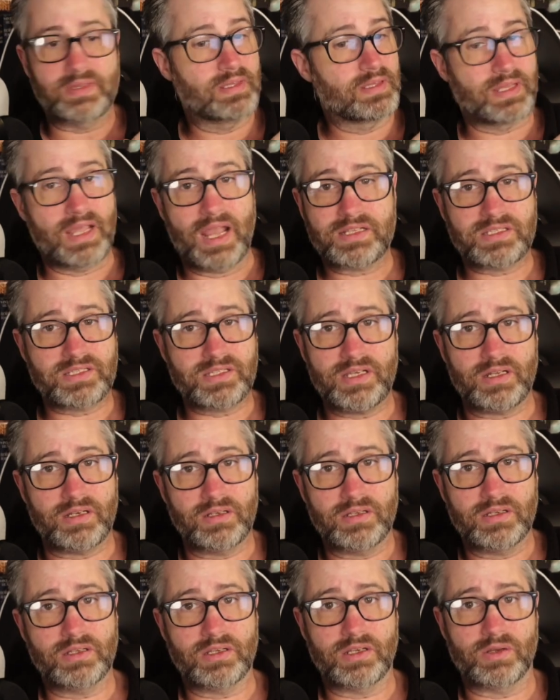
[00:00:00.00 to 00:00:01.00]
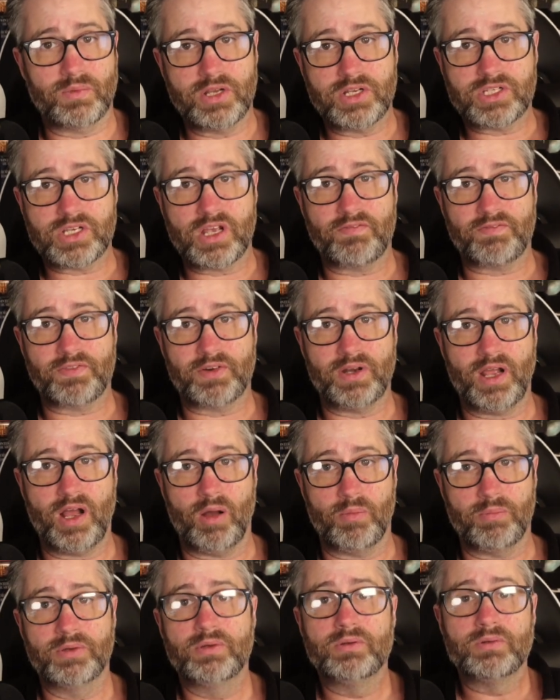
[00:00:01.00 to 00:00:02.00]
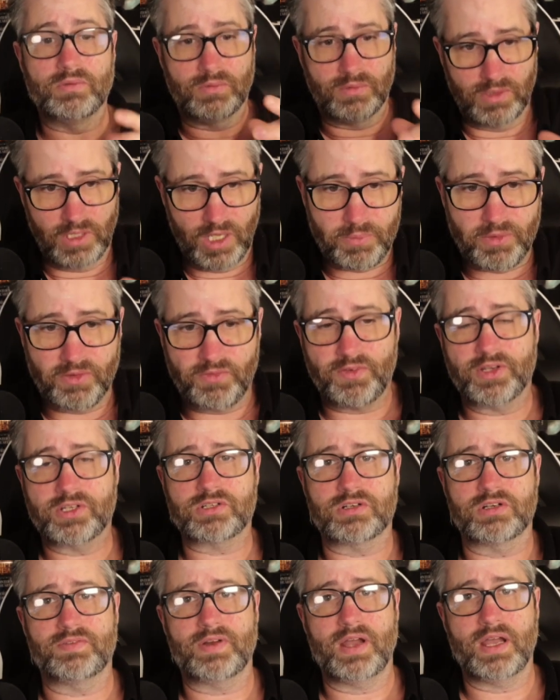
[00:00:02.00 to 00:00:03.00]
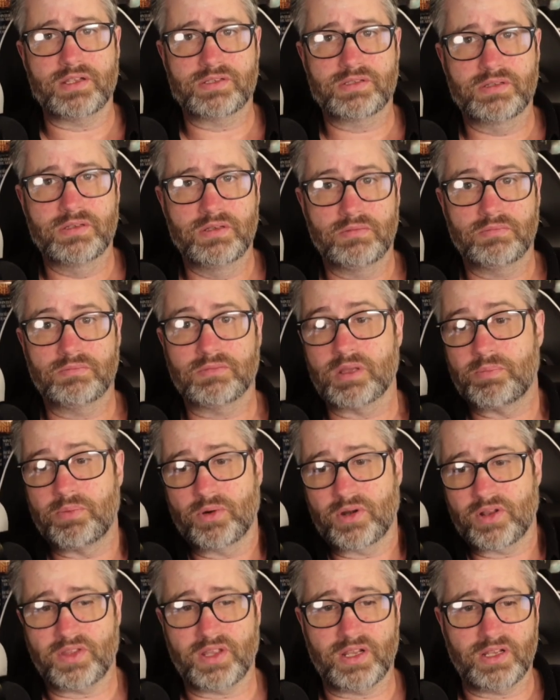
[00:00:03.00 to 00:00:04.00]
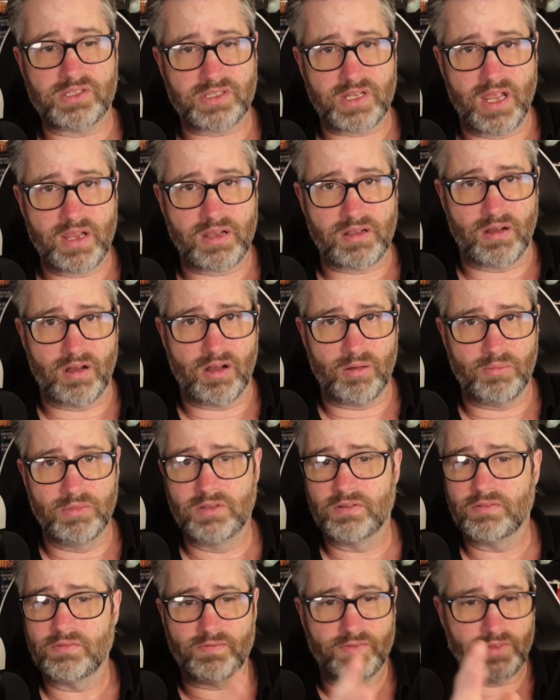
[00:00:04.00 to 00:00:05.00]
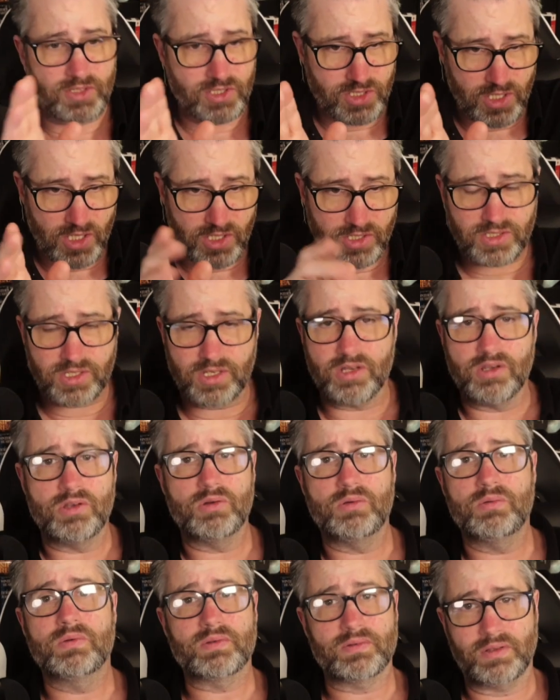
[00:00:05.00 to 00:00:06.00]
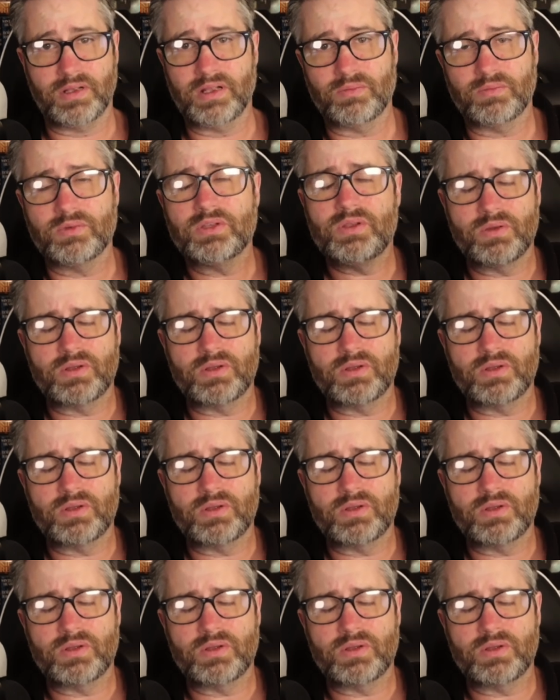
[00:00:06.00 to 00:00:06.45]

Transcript: That's it. You reach out for help. We'll help you fix your device. The important thing is stay calm. If it's just you, you